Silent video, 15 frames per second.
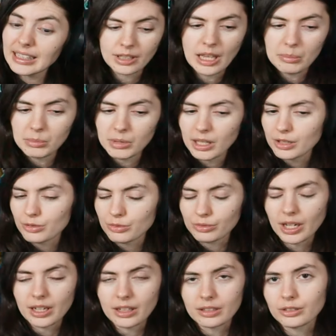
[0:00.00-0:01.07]
Hemlock's
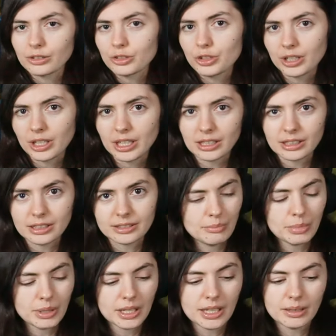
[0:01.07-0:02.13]
right on their trail,
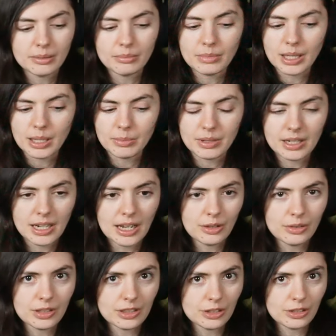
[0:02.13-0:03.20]
but maybe now
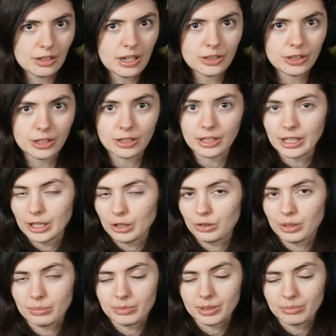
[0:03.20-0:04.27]
that they're on their
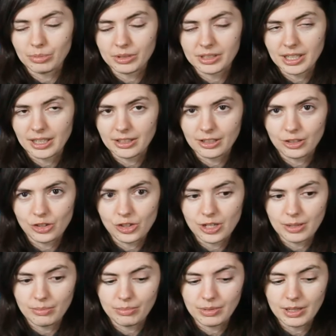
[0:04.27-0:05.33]
encrypted protected
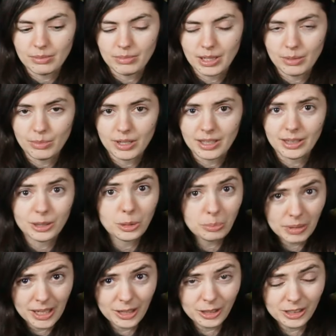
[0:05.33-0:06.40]
ship, it might be a little
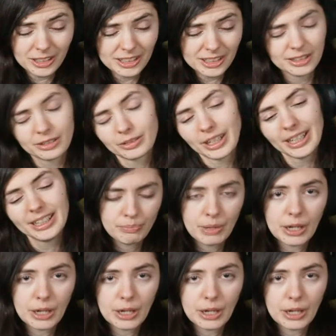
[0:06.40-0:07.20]
better, right?